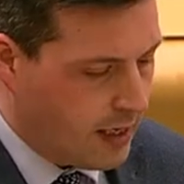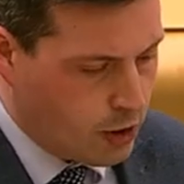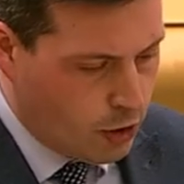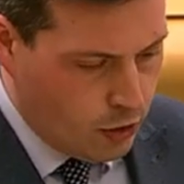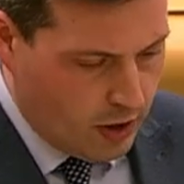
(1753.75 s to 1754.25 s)
and
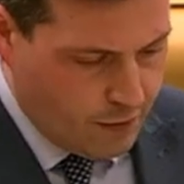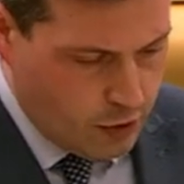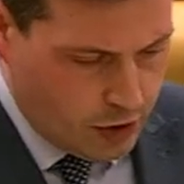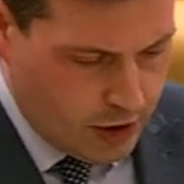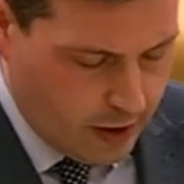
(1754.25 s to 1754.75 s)
secure a
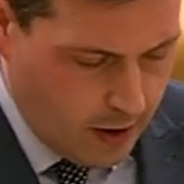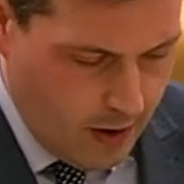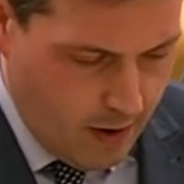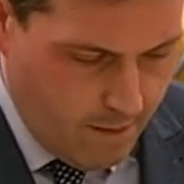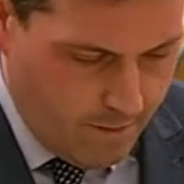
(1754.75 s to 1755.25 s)
future
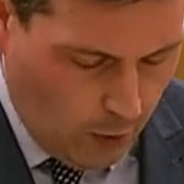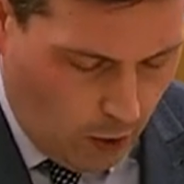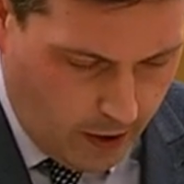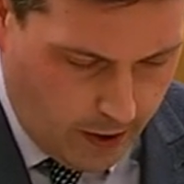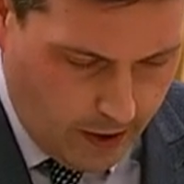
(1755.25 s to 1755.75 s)

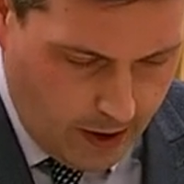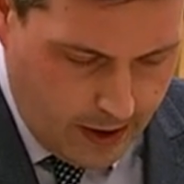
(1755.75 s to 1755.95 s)
for